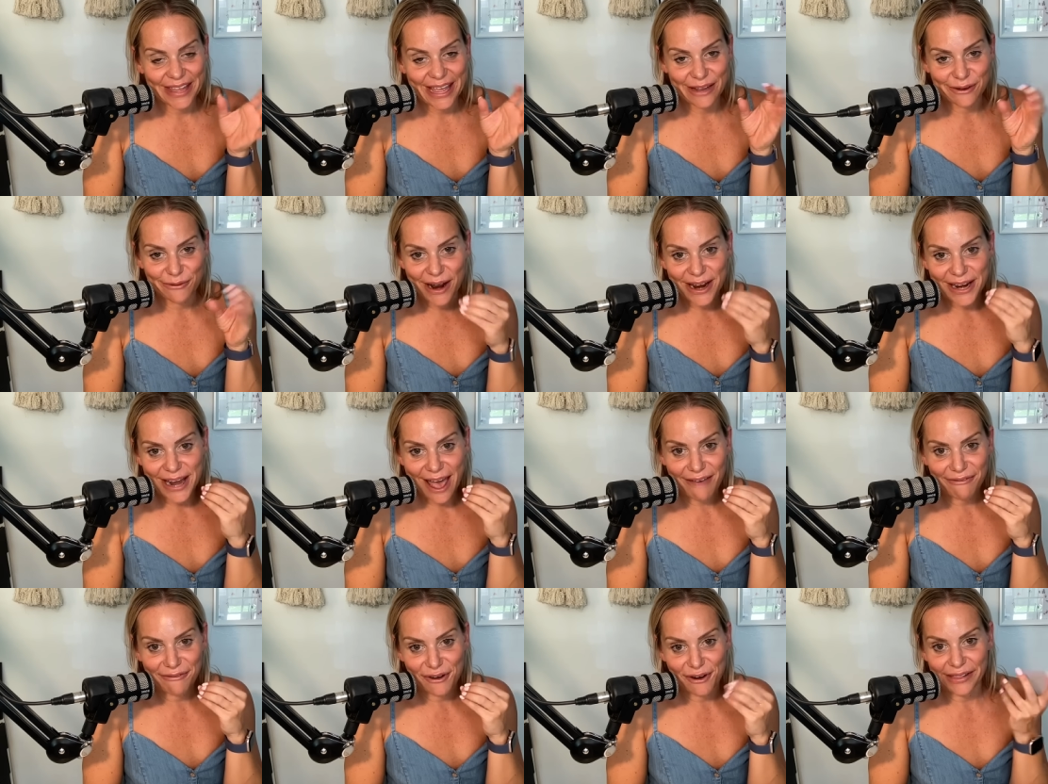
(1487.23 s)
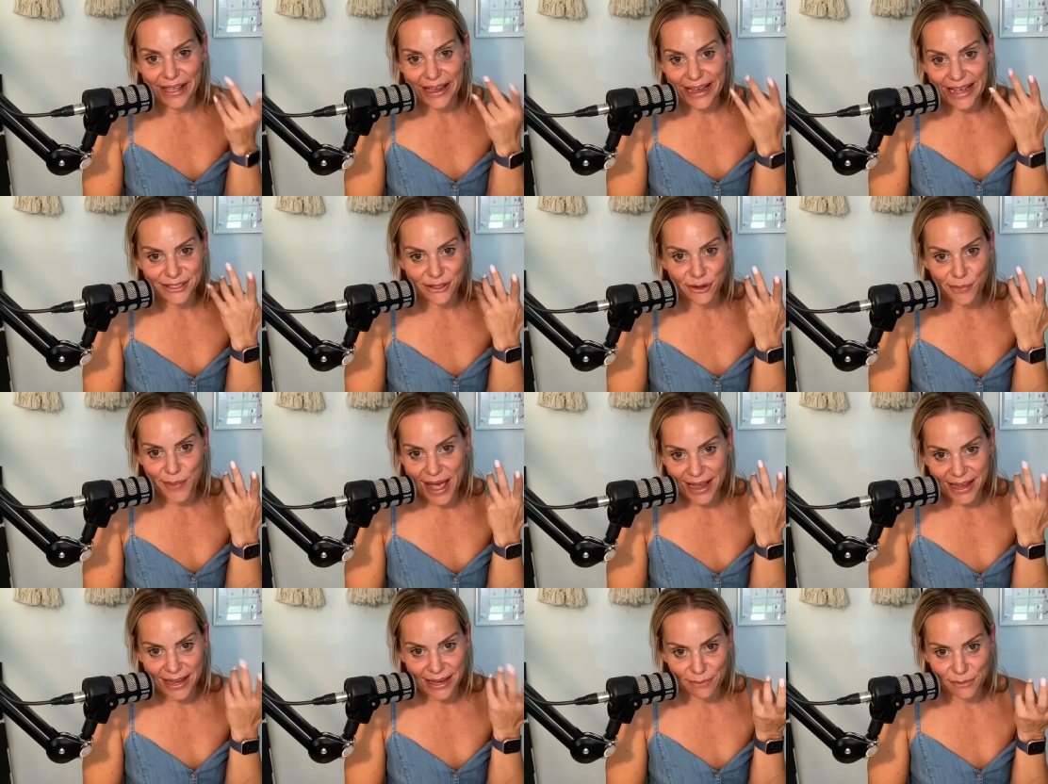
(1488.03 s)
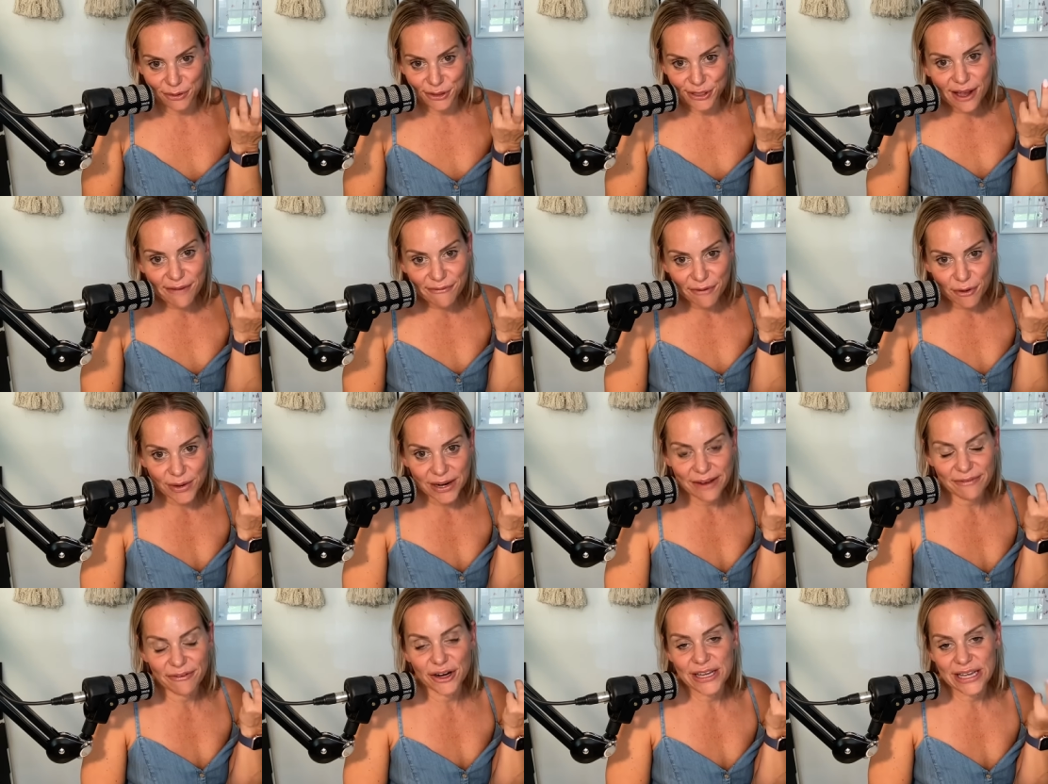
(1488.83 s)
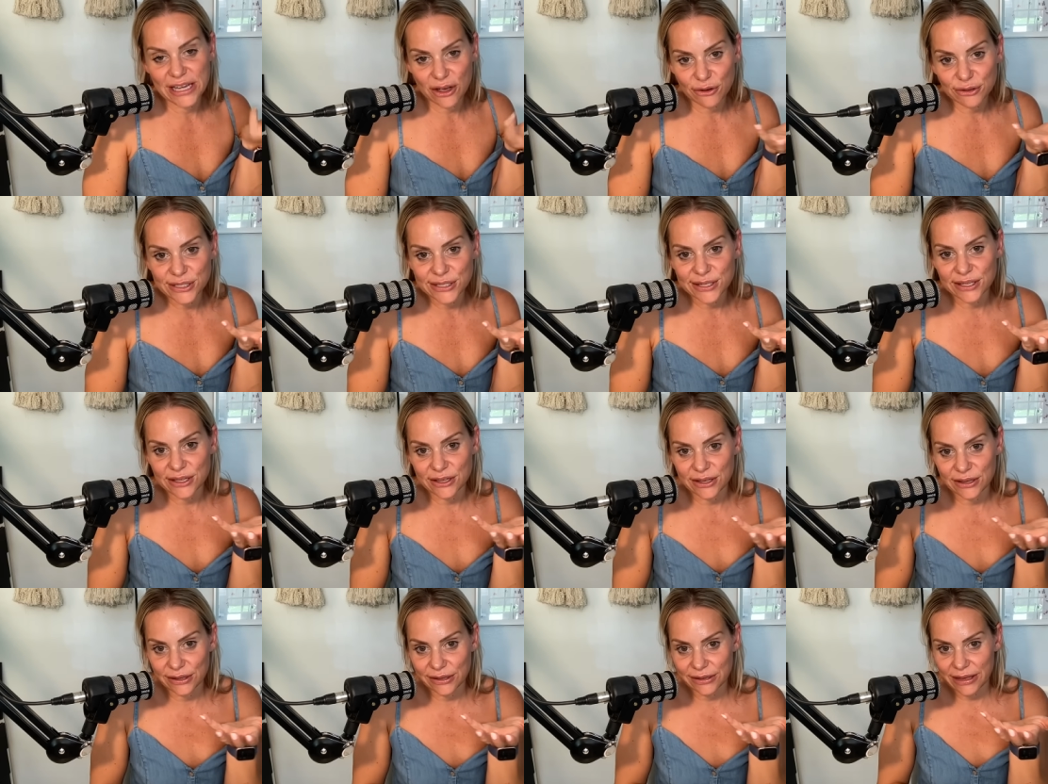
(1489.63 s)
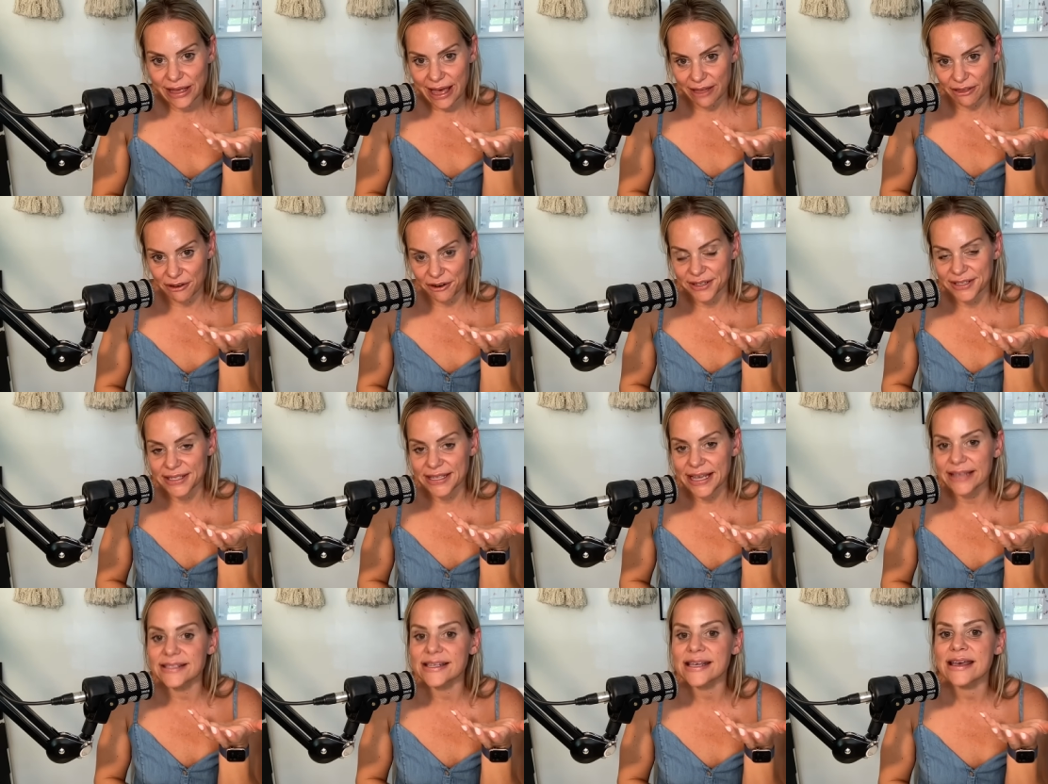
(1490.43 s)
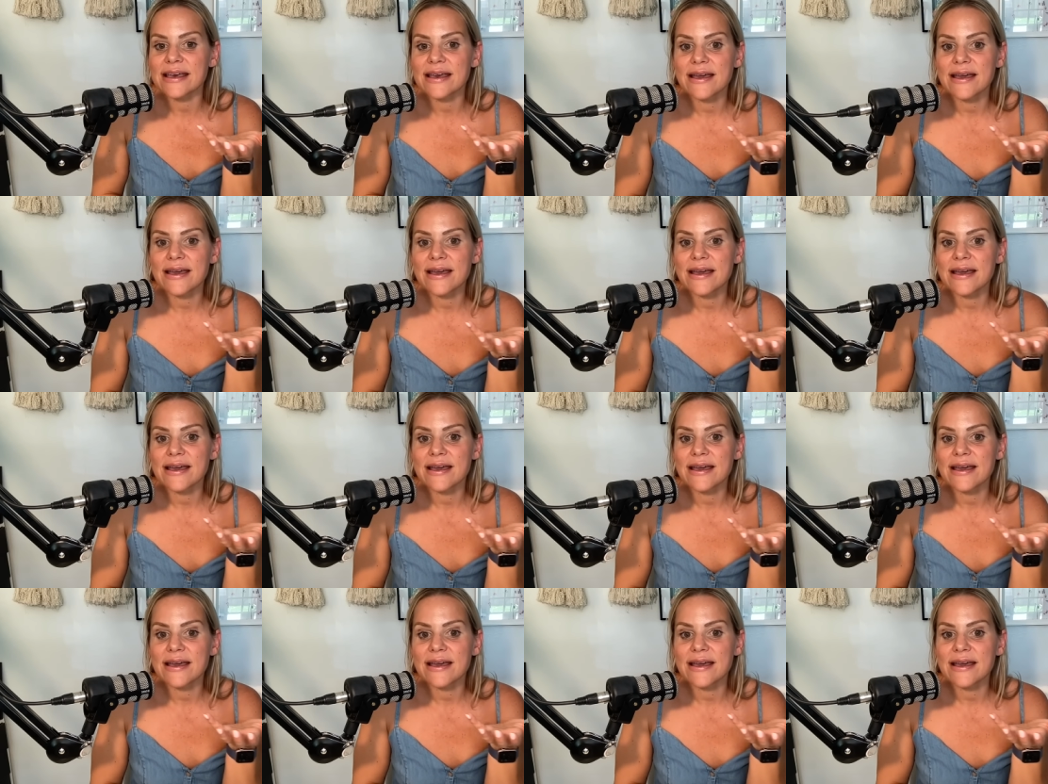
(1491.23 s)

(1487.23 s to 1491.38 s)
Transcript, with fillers: And right after, like as they're packing up their stuff or whatever, he goes to Heather and says,